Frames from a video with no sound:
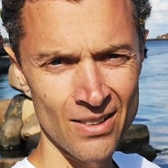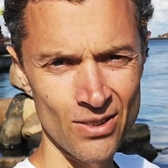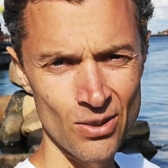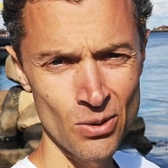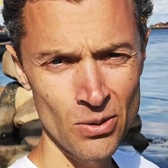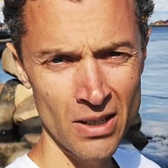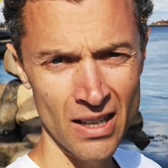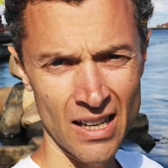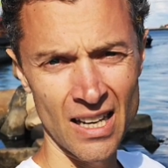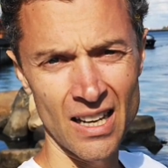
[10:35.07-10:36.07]
to
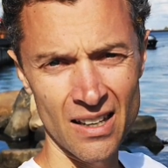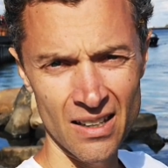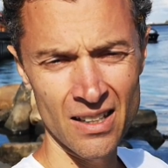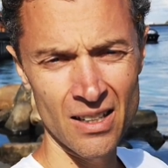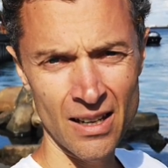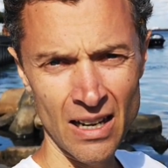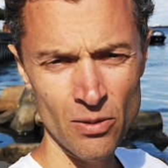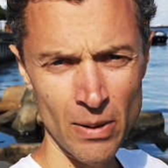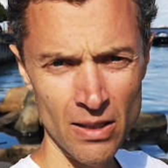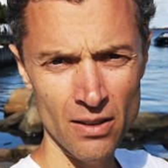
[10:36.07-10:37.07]
kind
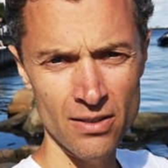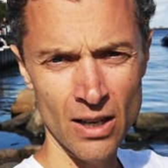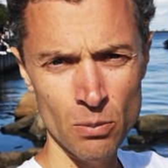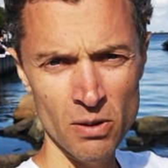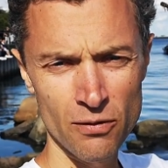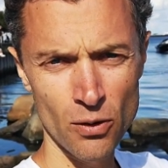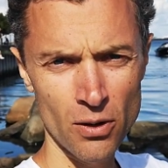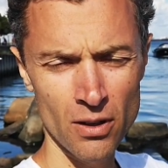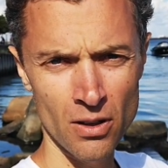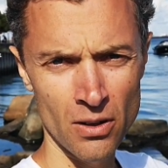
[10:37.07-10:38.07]
of make the sound
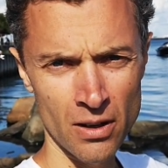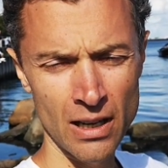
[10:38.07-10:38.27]
before long.